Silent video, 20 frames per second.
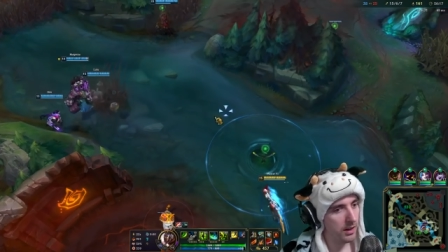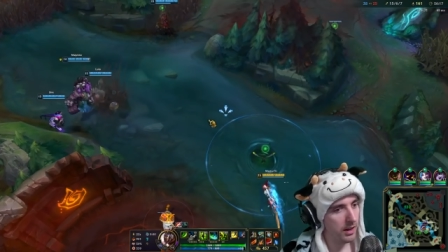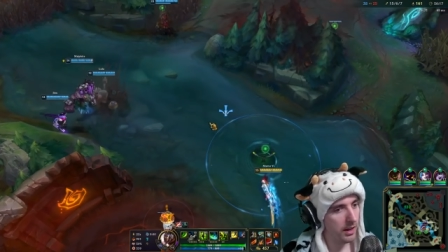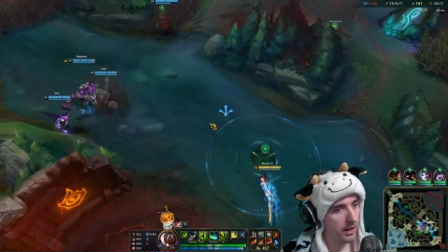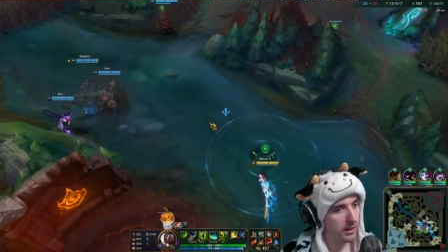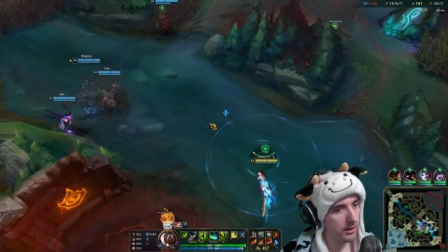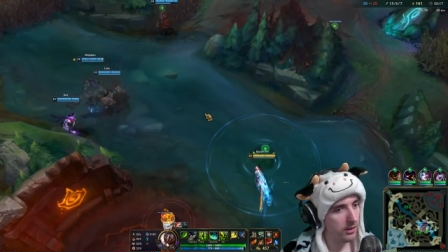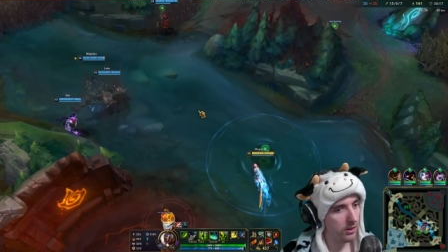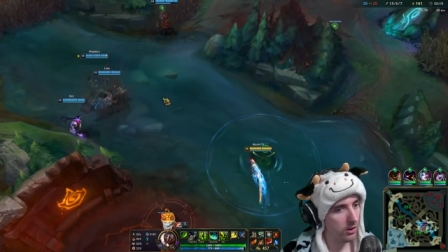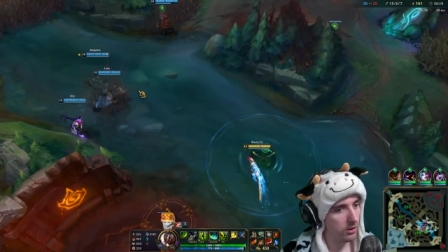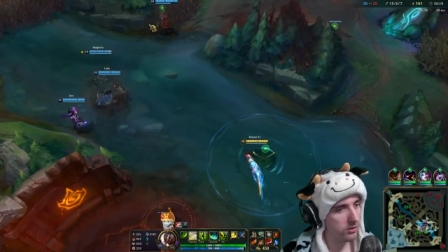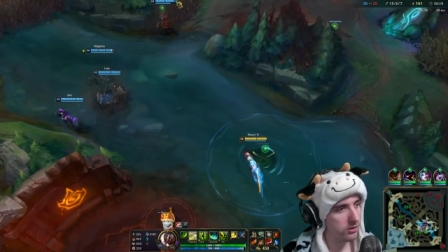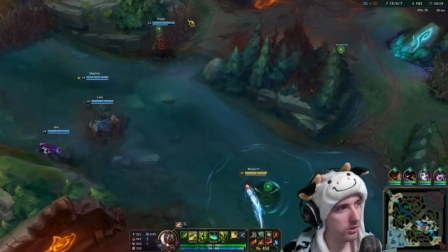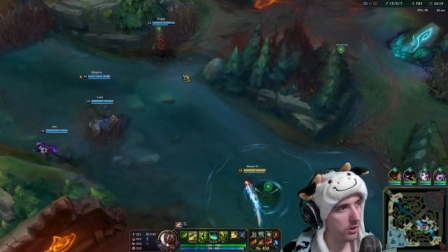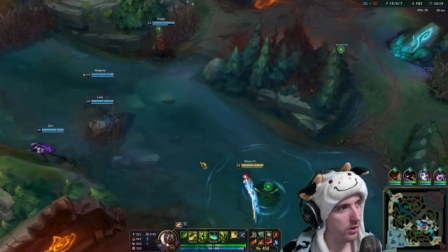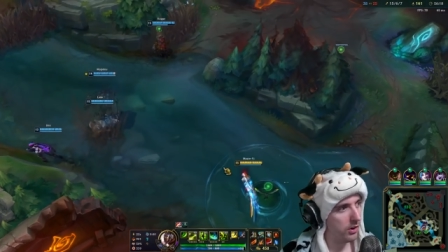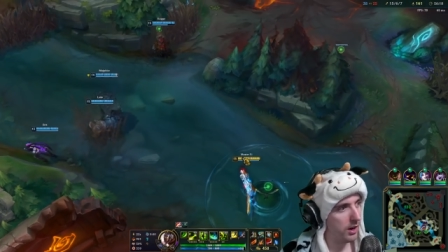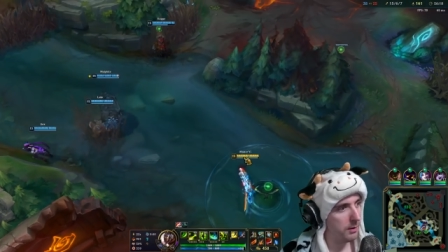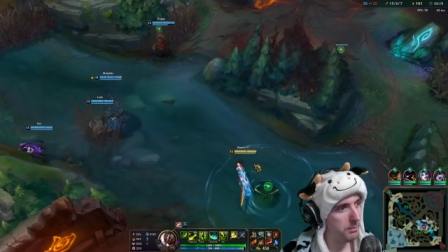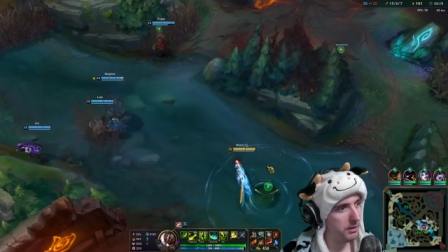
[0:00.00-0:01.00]
And
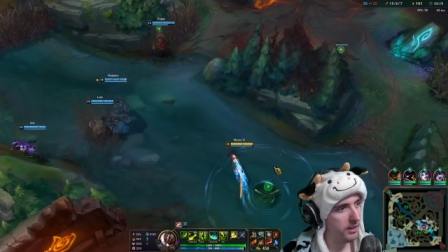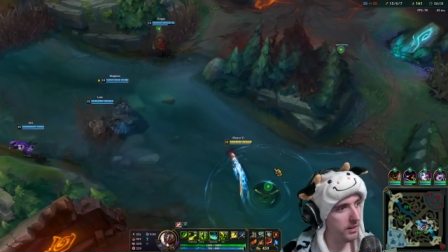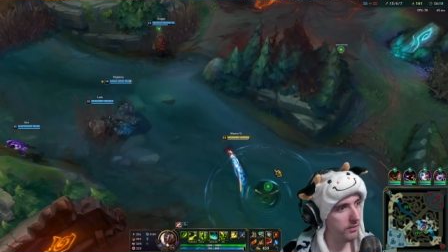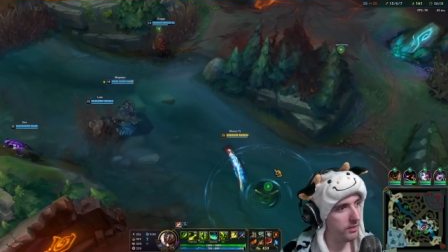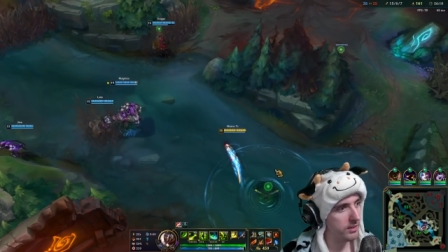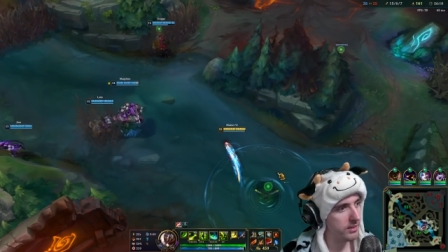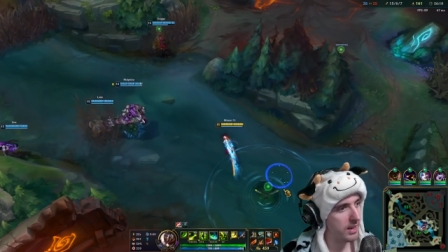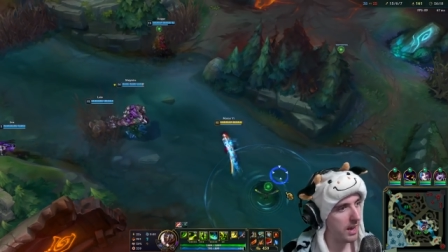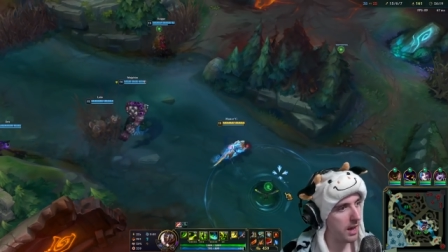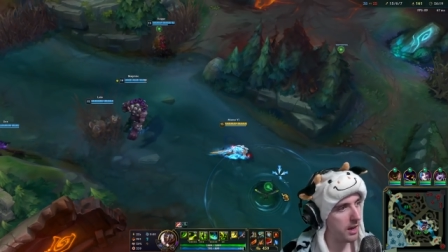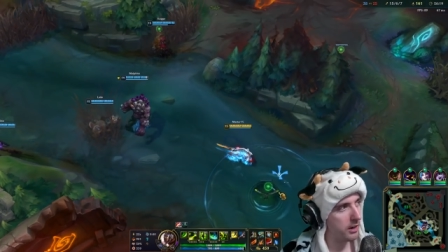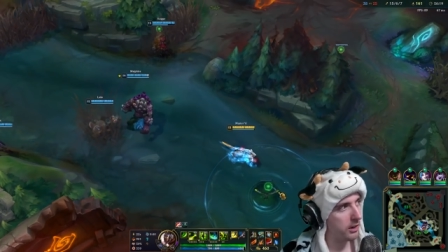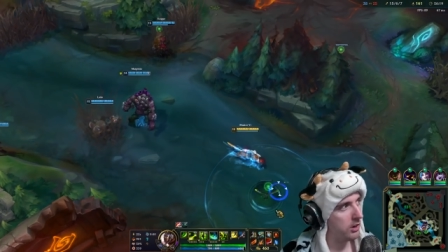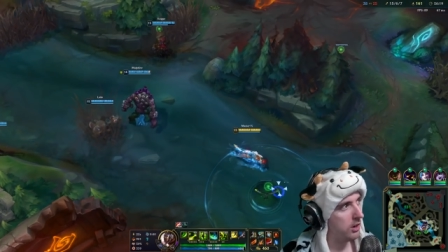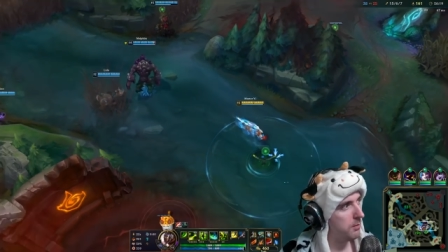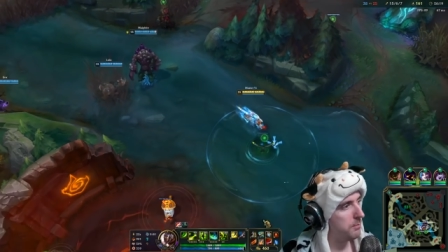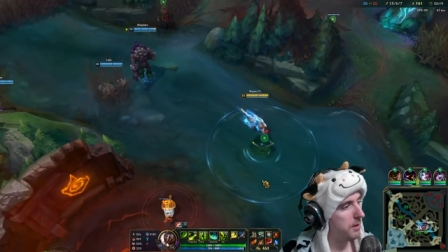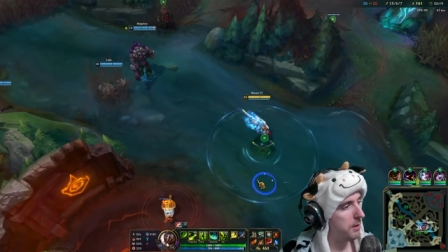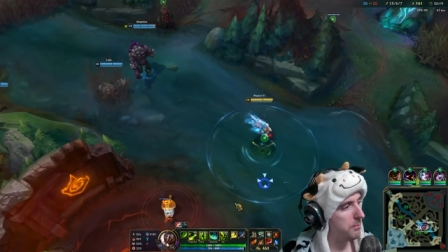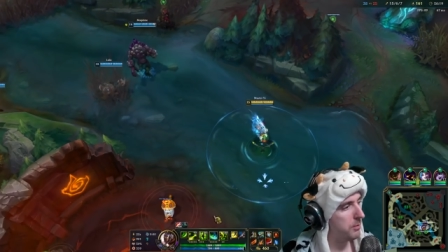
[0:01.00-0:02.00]
also, I believe it's out of
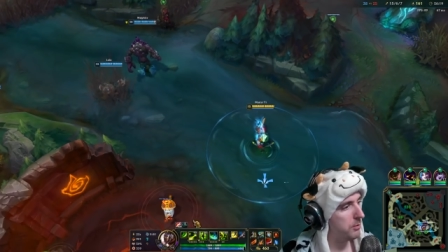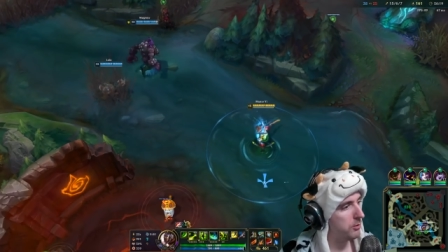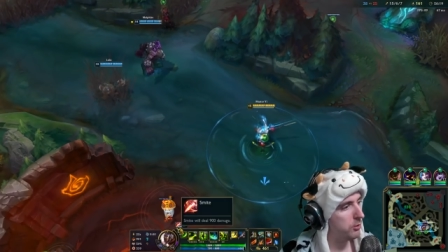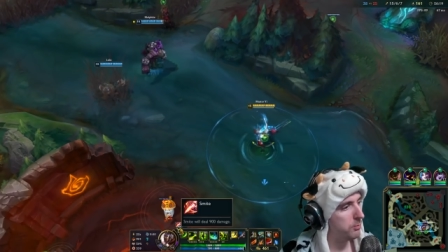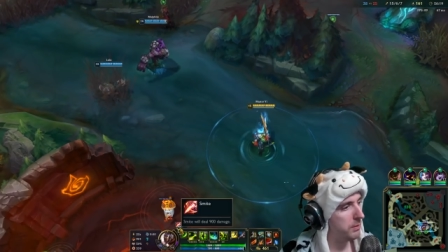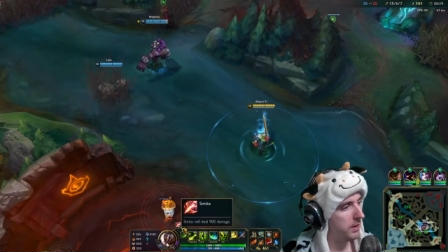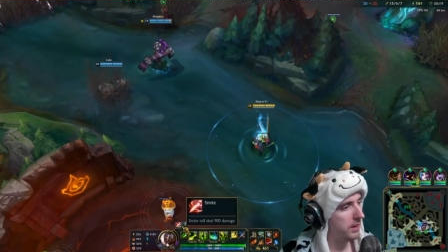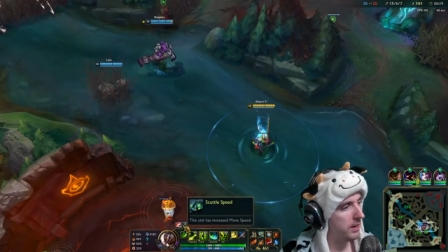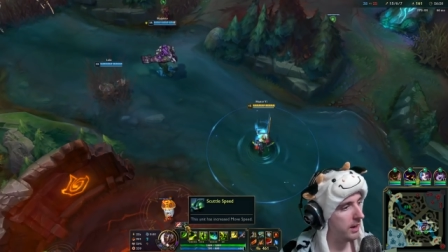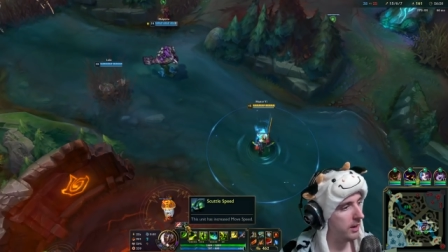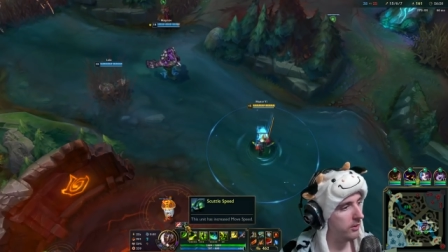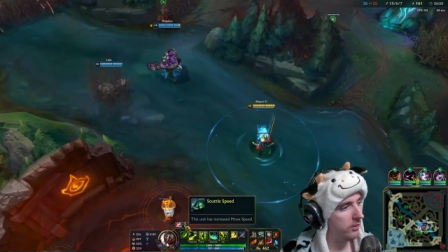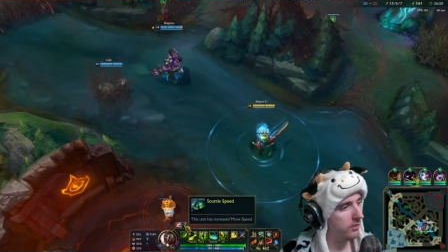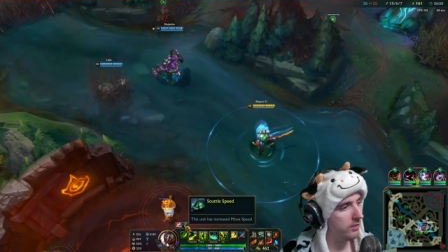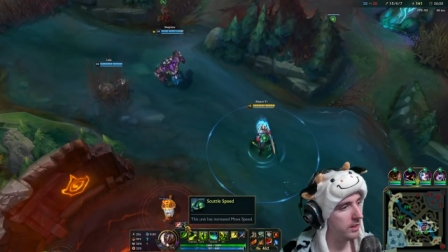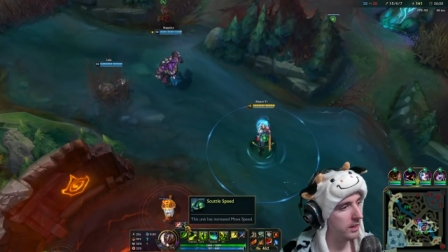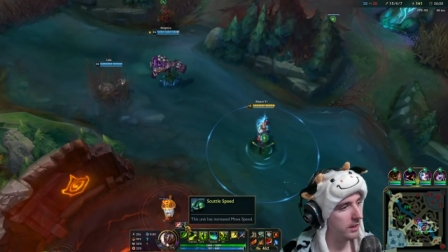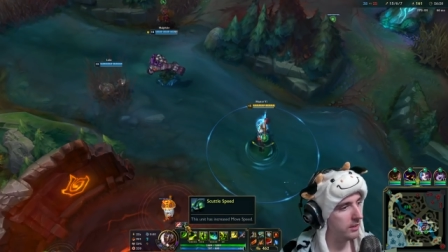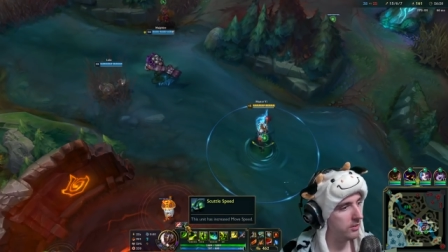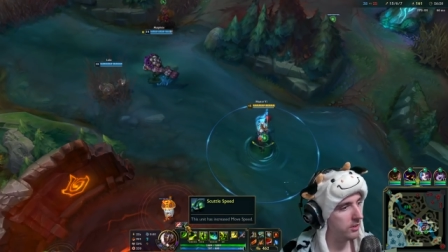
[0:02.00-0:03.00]
combat movement speed. I don't even
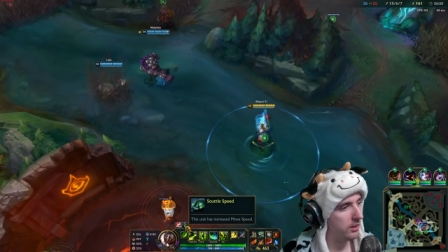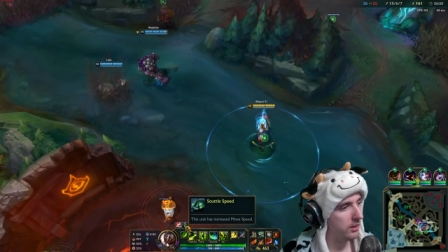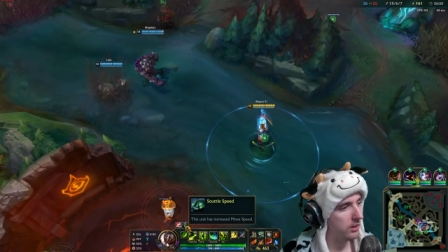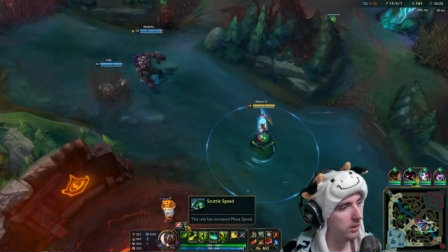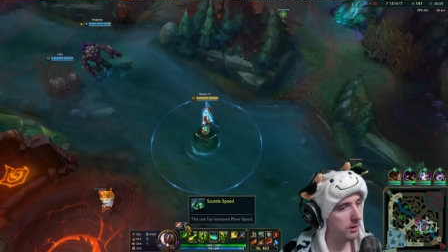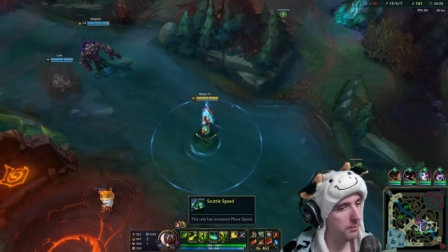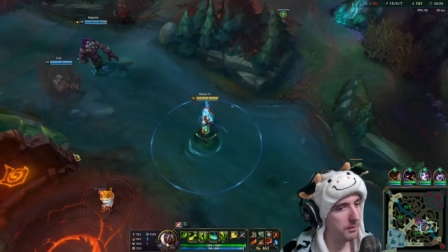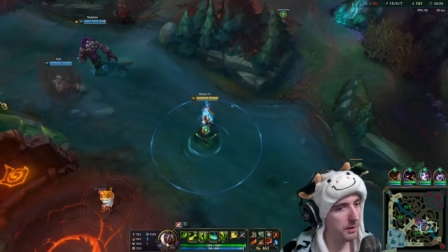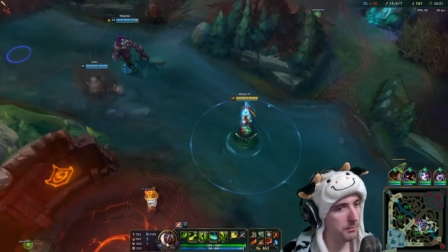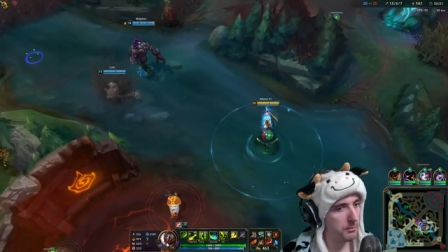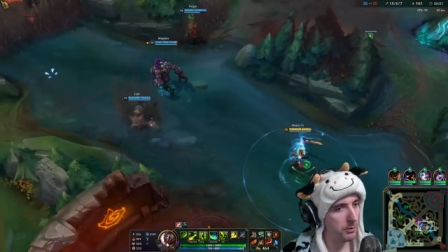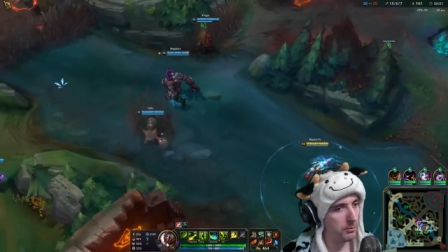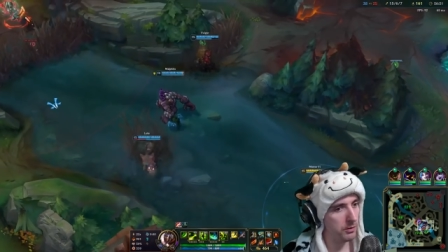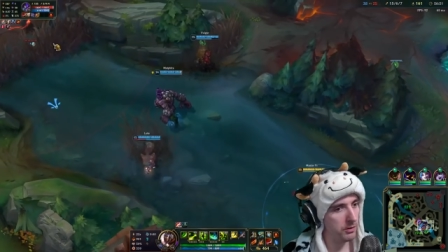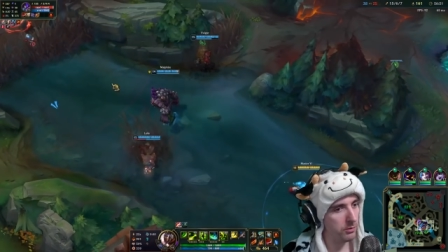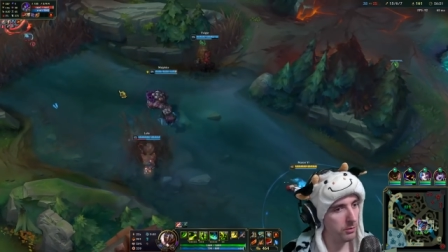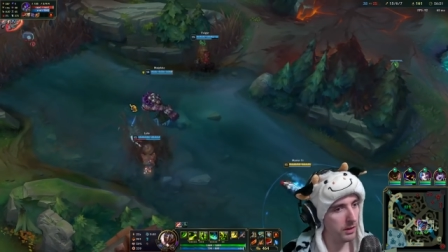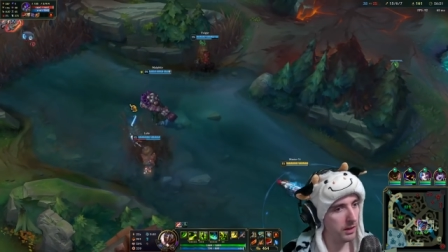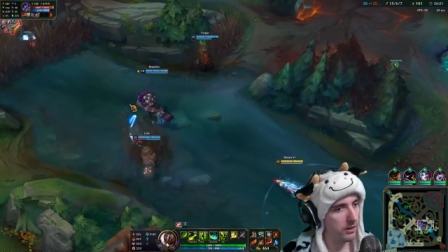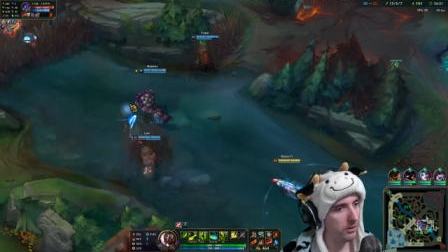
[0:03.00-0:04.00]
think it's in combat movement
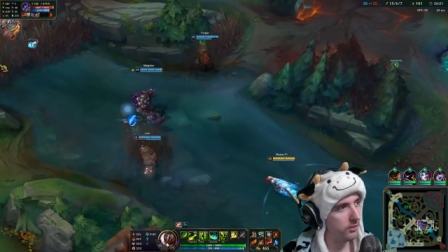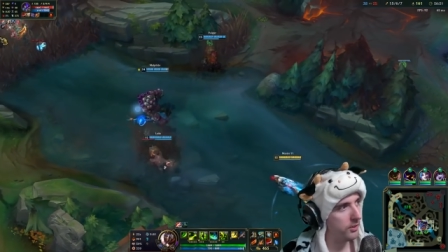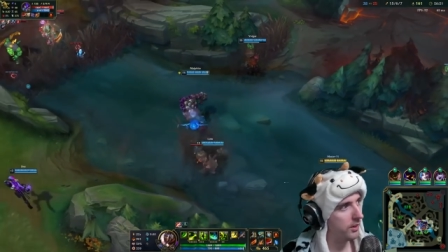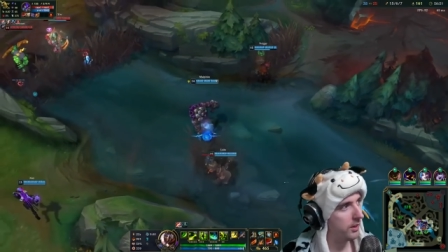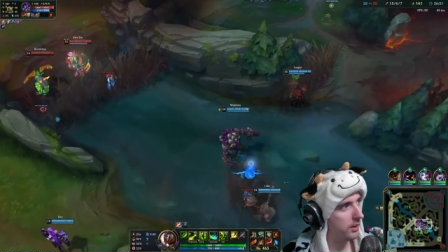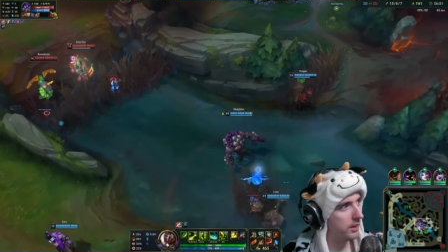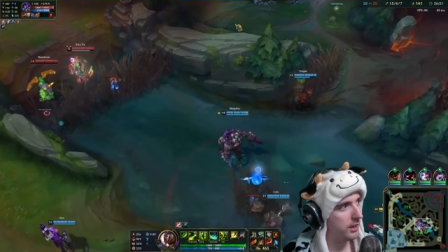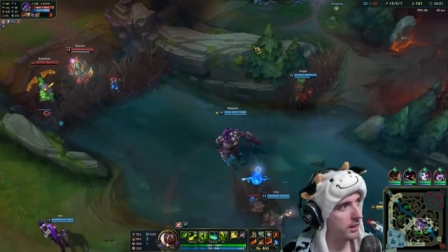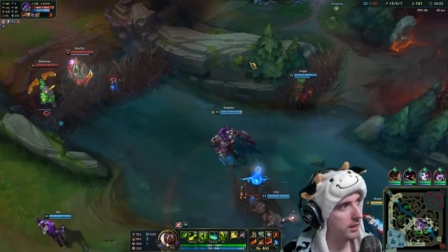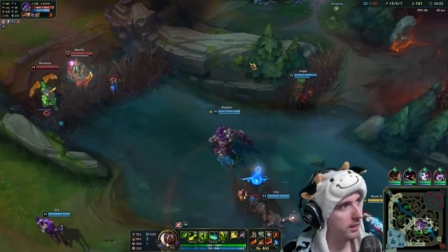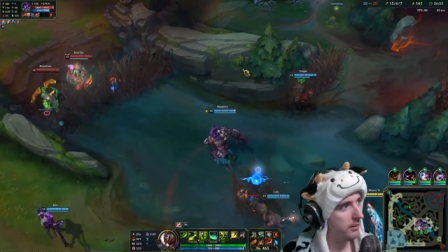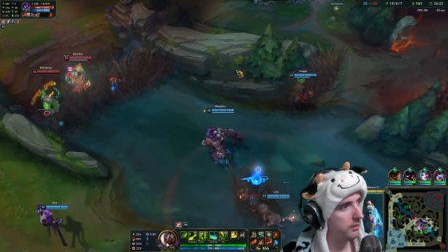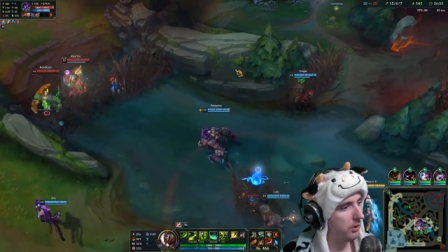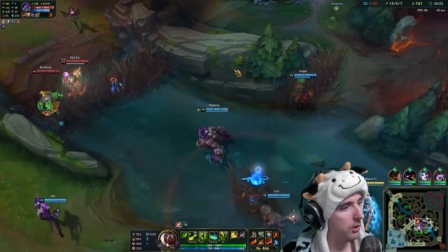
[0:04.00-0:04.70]
speed. I don't think you get in it.